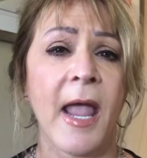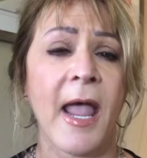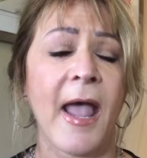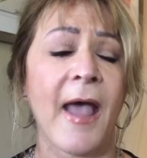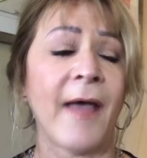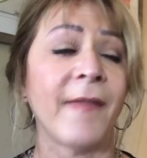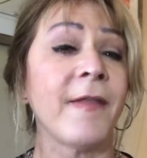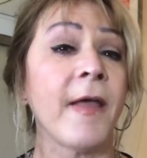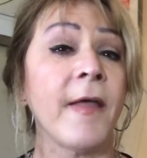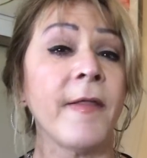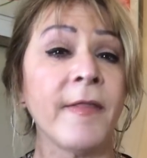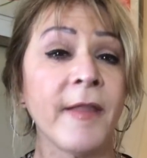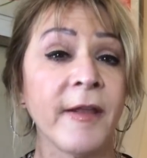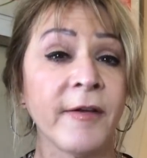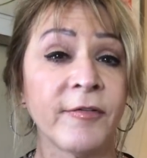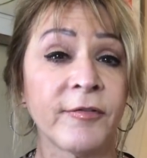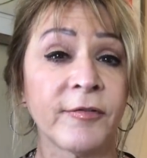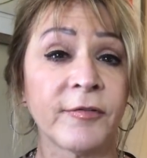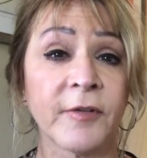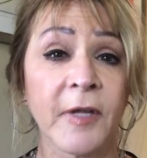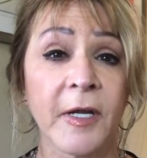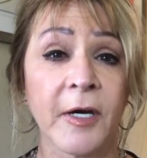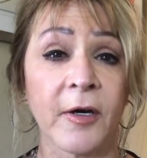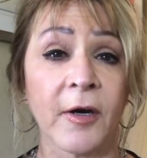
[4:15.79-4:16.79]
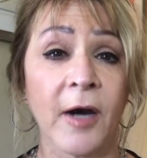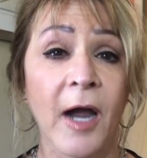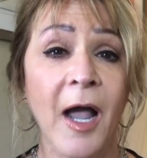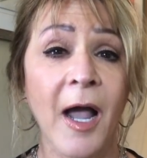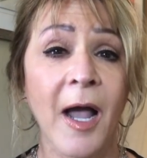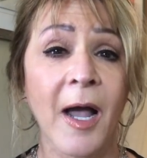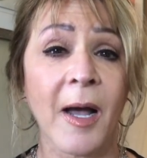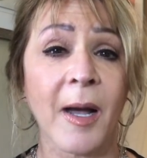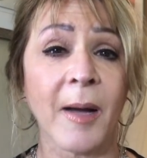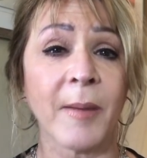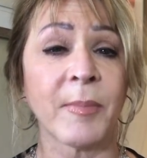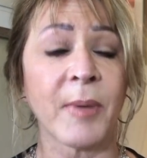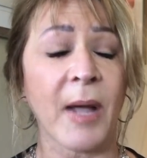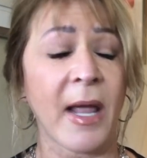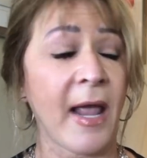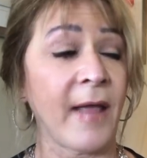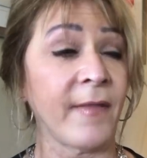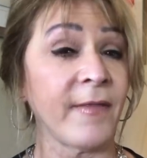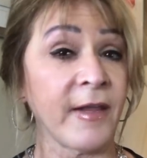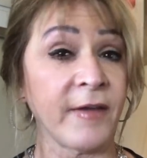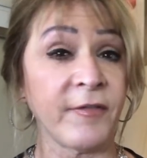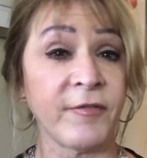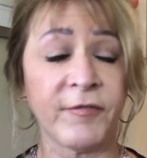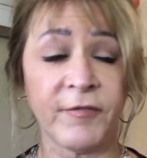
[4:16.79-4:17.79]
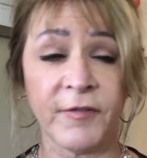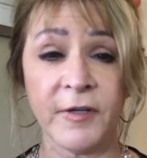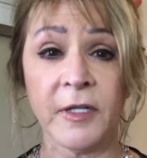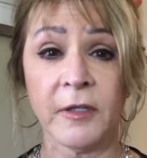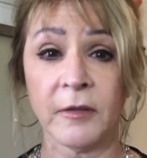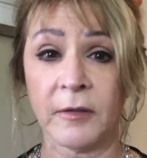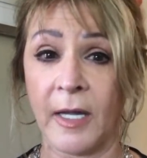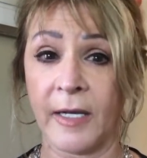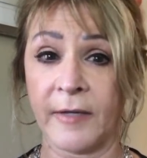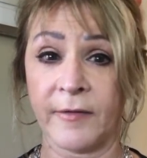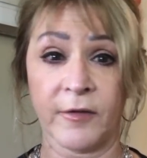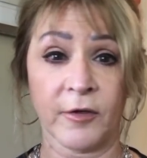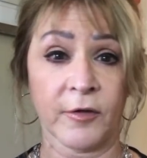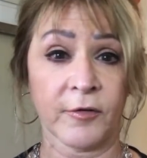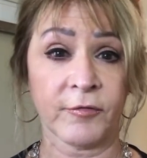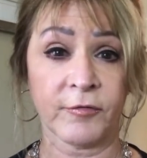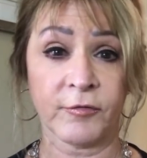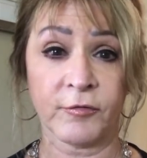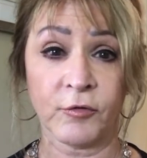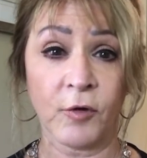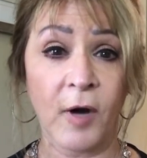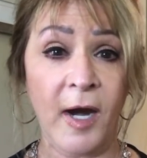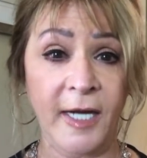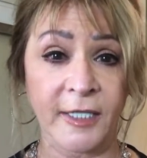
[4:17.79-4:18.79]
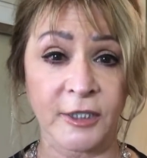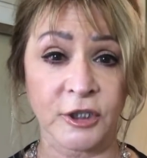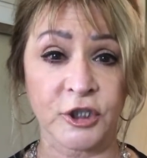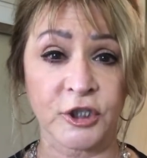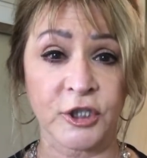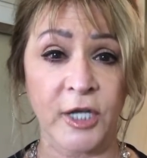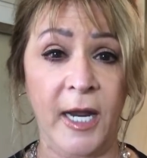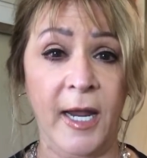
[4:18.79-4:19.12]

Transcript: and then they flare up and they feel like they're fresh